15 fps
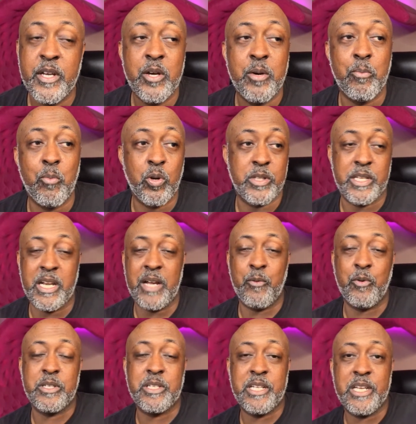more than I
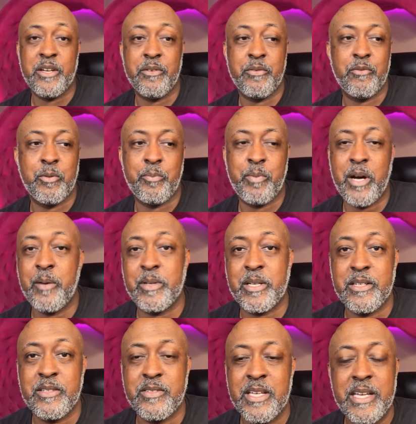would give
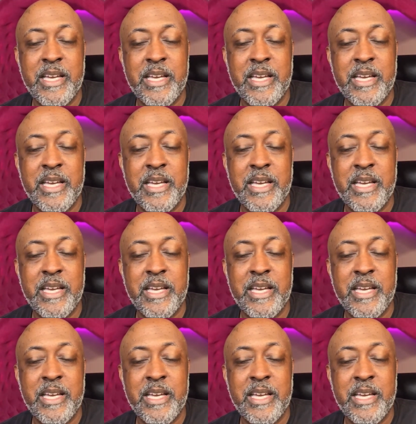Republicans.